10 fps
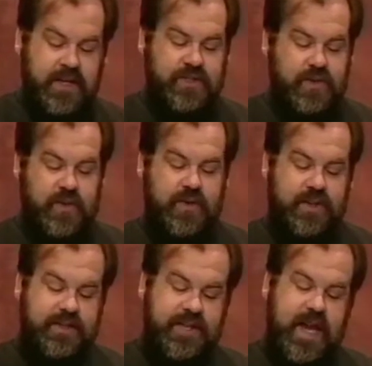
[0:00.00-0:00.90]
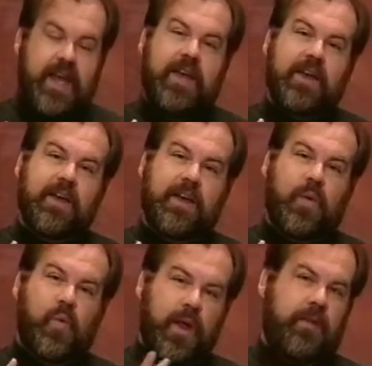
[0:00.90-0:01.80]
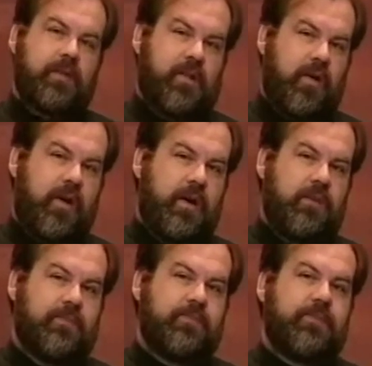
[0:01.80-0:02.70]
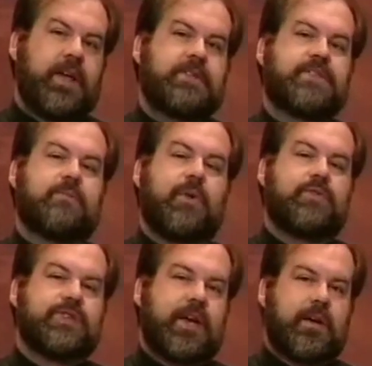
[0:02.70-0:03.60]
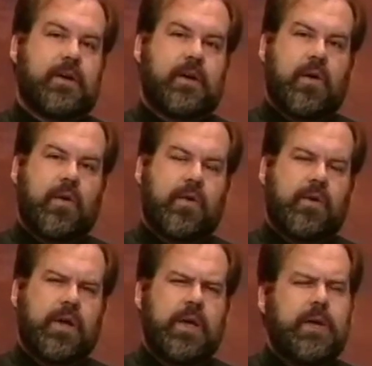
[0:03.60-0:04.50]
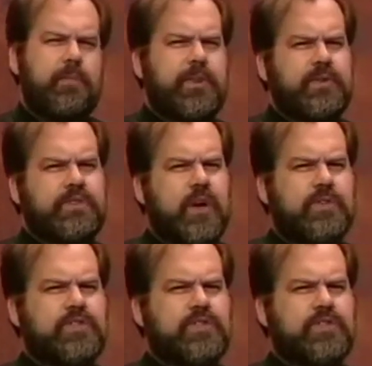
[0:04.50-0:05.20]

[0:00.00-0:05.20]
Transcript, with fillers: So there is a written law, that's the Mosaic Code, but there's